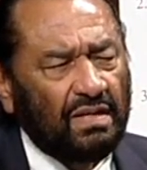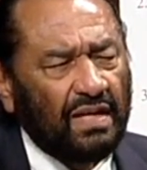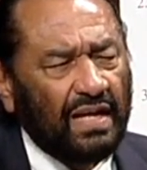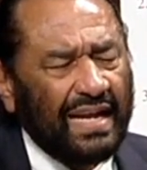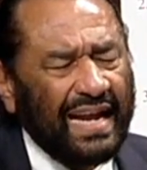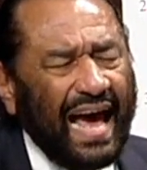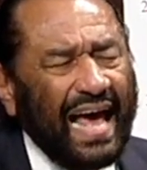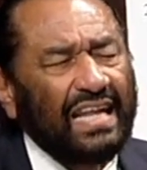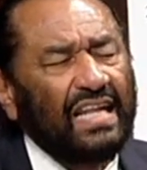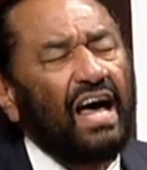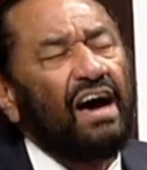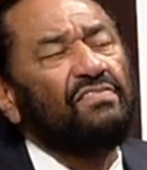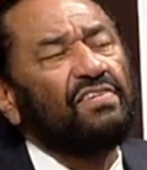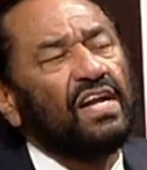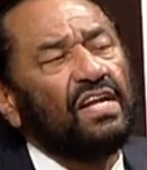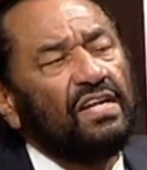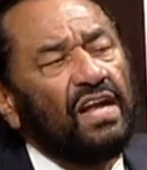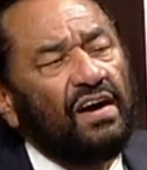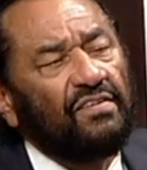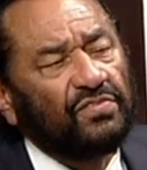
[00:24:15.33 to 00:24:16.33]
And I love it
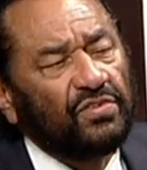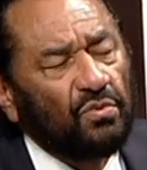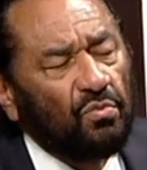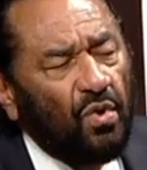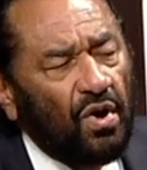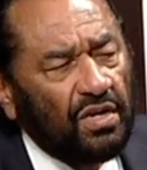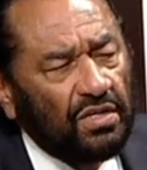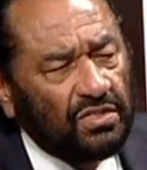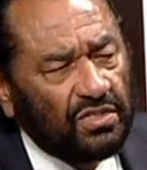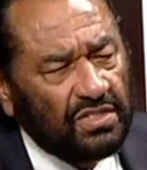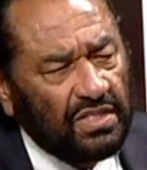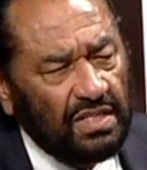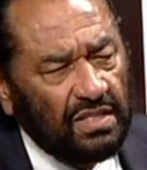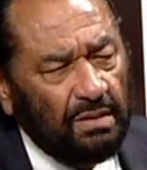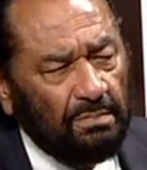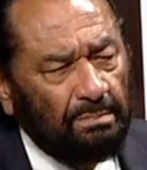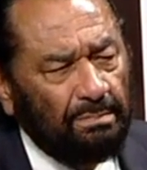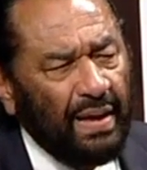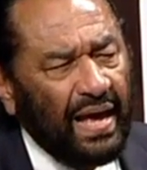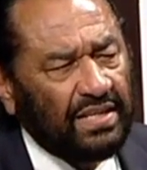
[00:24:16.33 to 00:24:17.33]
enough to want to see
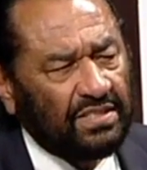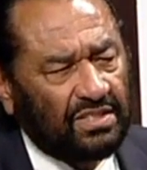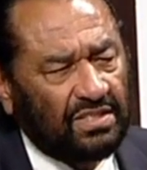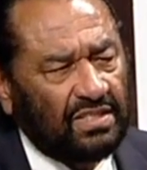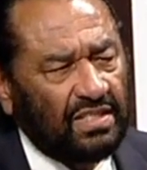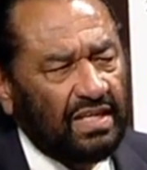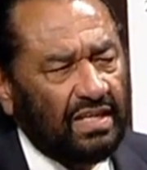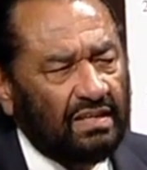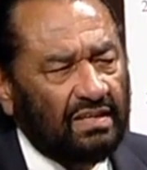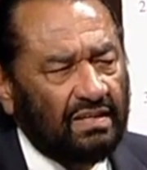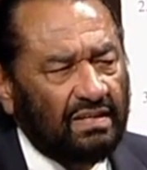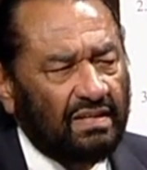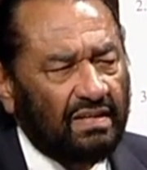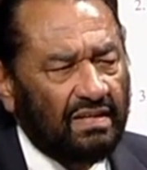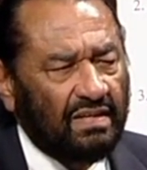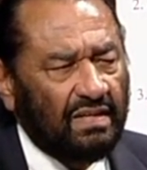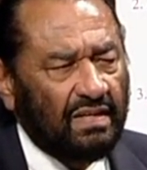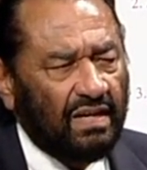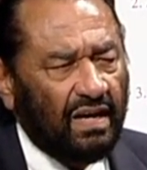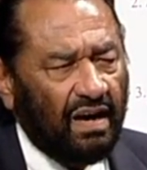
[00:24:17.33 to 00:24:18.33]
the best
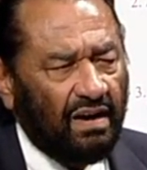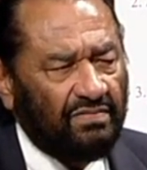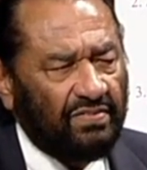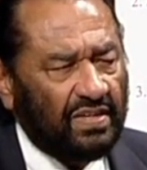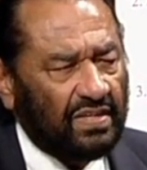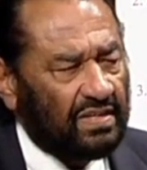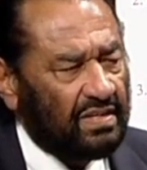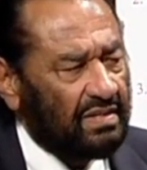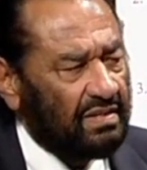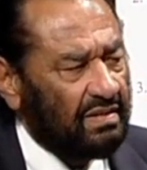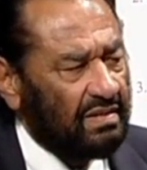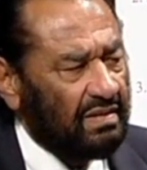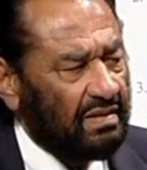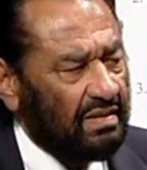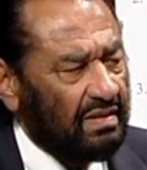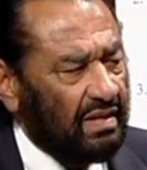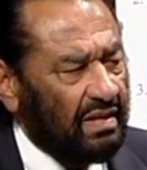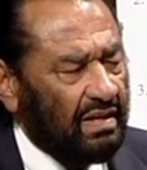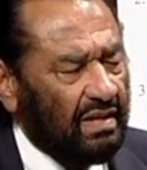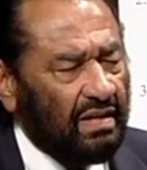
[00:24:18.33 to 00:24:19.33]
of it
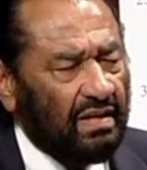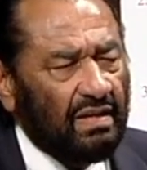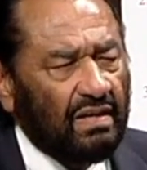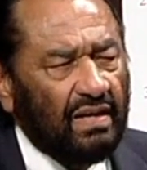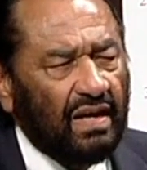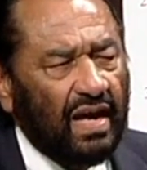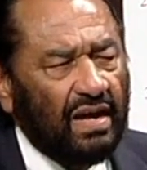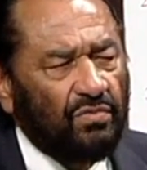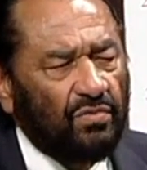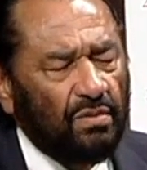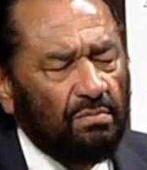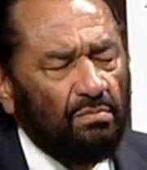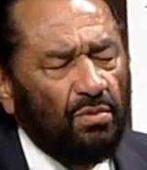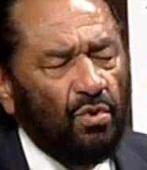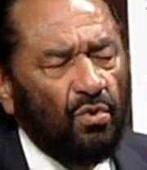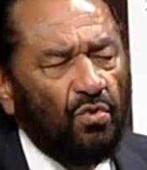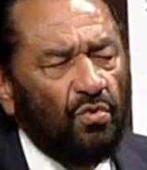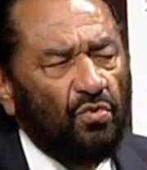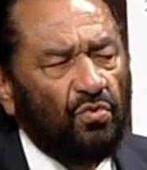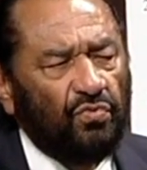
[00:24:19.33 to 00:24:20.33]
and
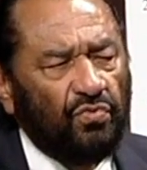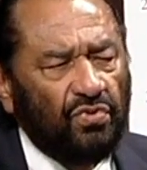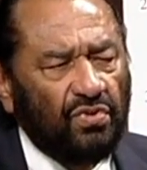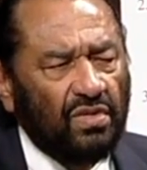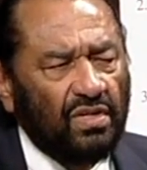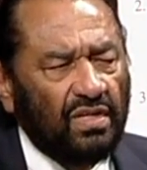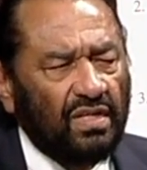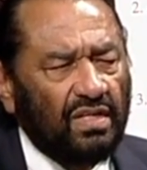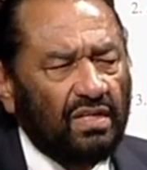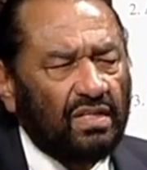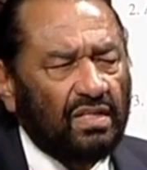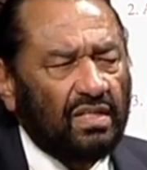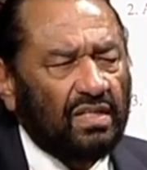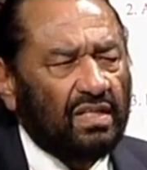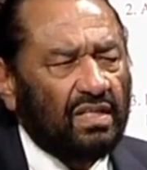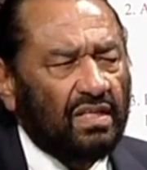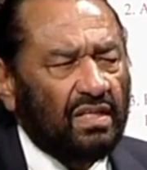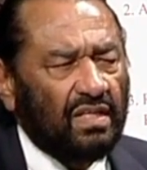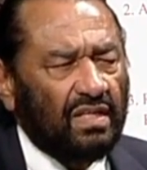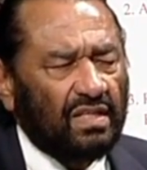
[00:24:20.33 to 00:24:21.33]
remove
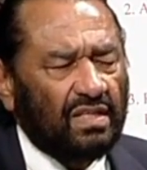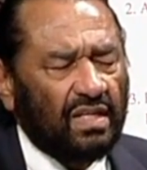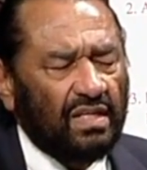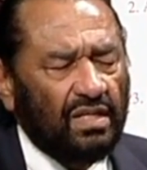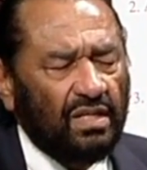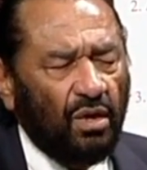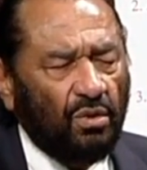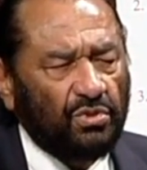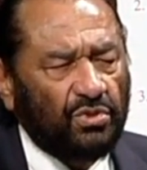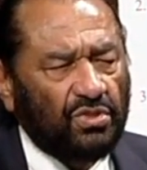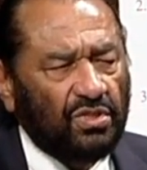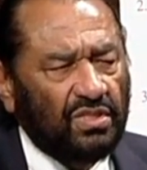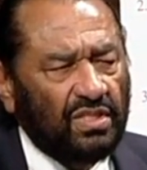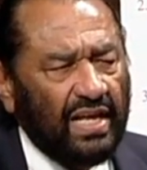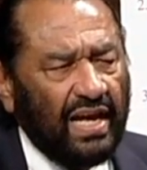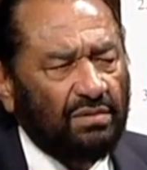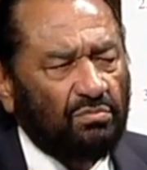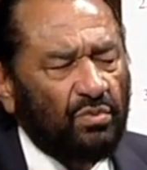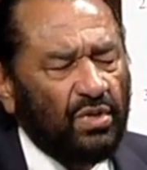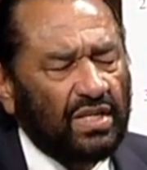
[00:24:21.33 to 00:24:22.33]
the notion
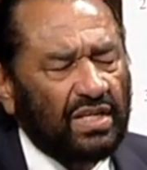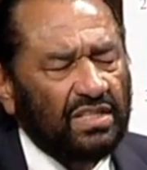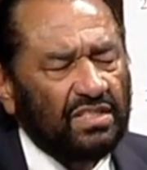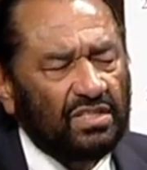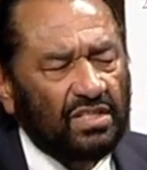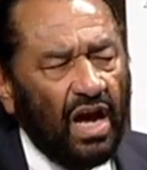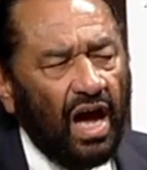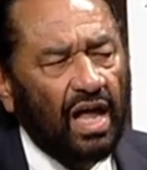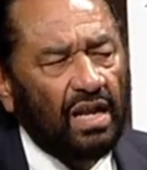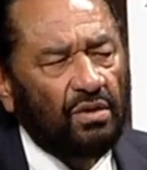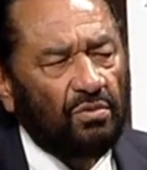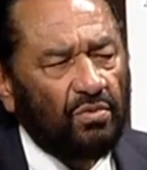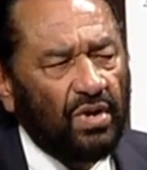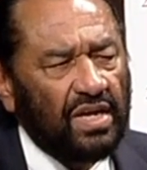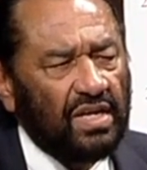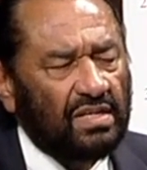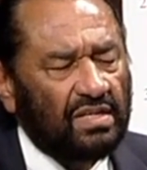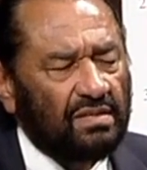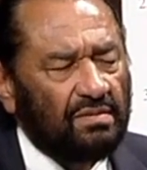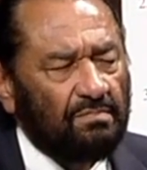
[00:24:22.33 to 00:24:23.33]
that we can
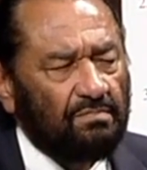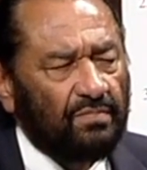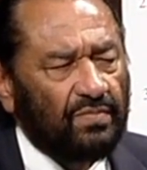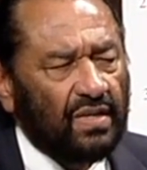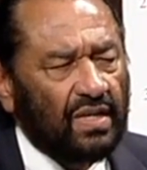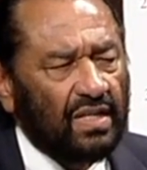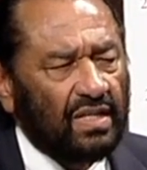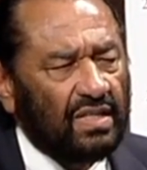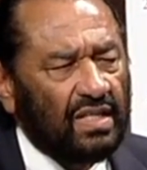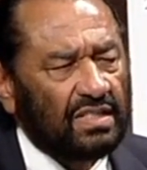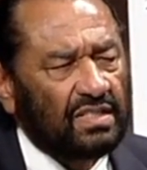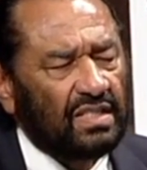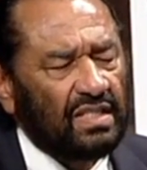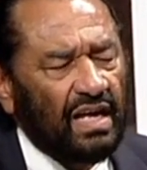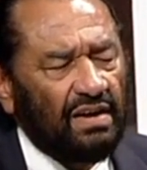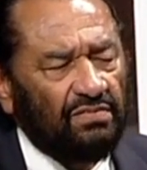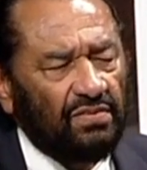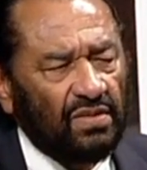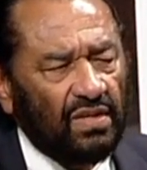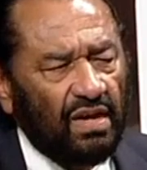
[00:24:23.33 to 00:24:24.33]
tolerate this
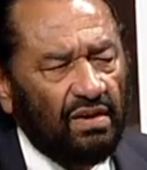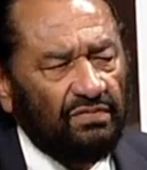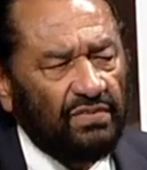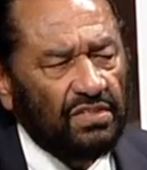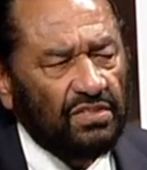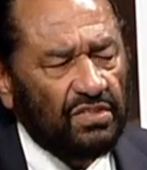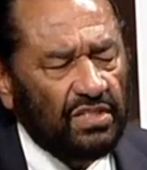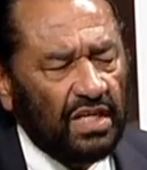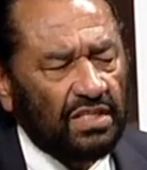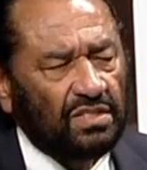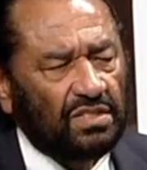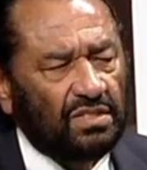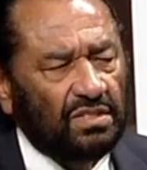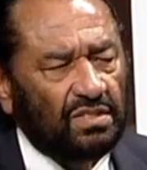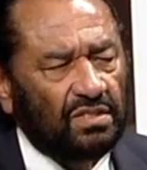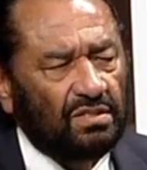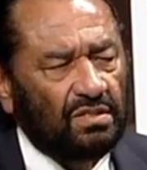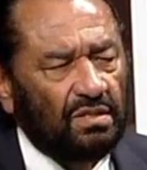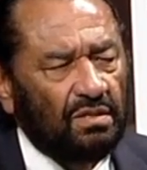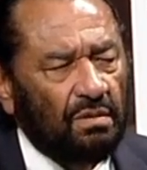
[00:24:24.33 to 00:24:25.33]
level of
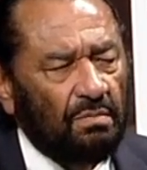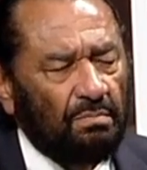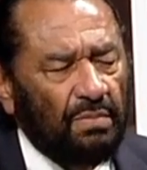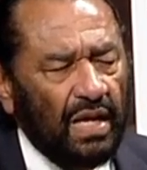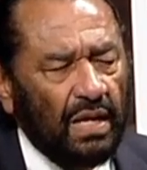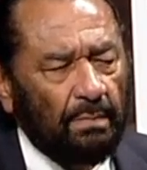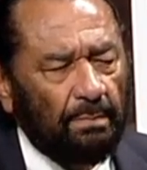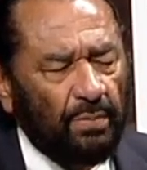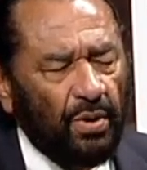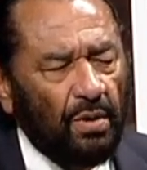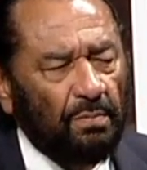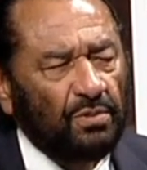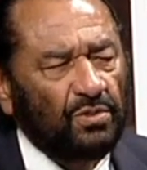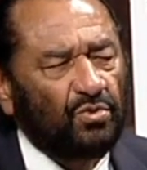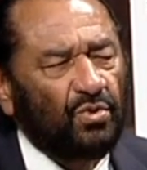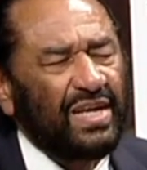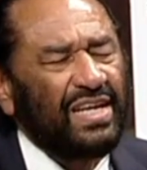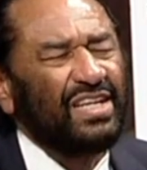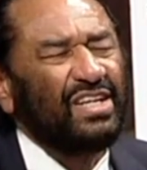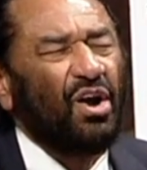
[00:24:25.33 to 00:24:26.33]
injustice being
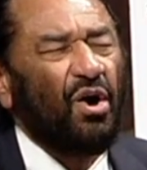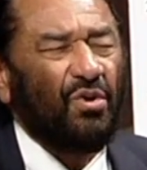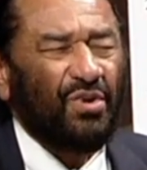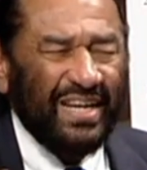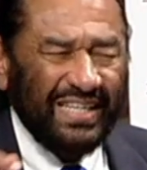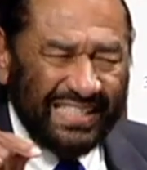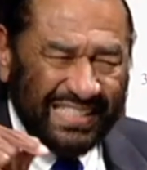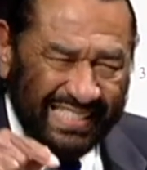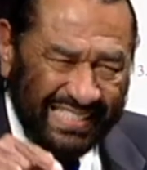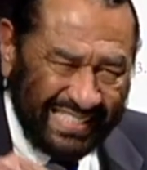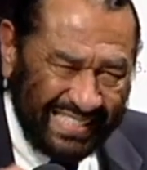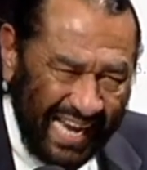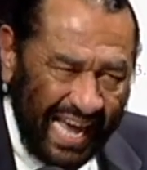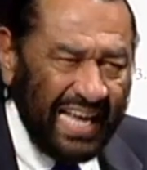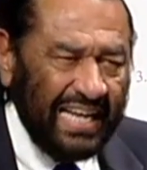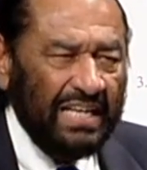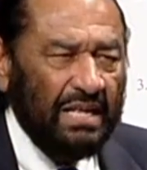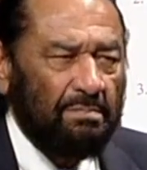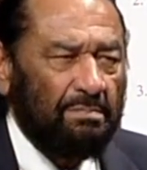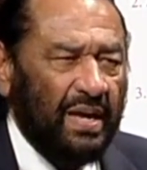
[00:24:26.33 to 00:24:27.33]
perpetrated on a
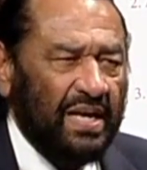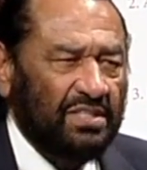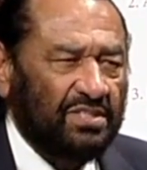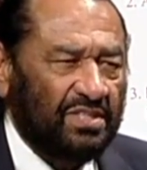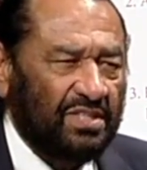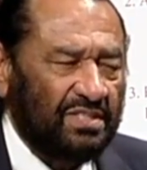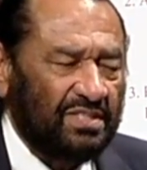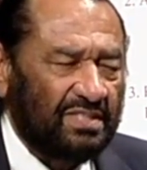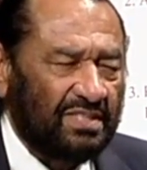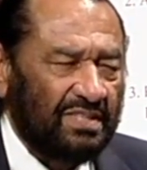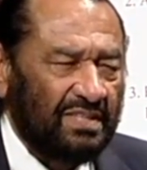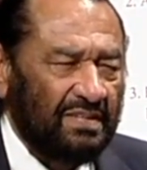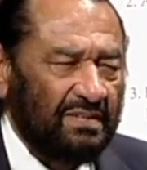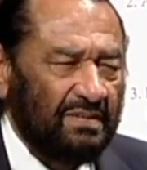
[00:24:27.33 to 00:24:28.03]
daily basis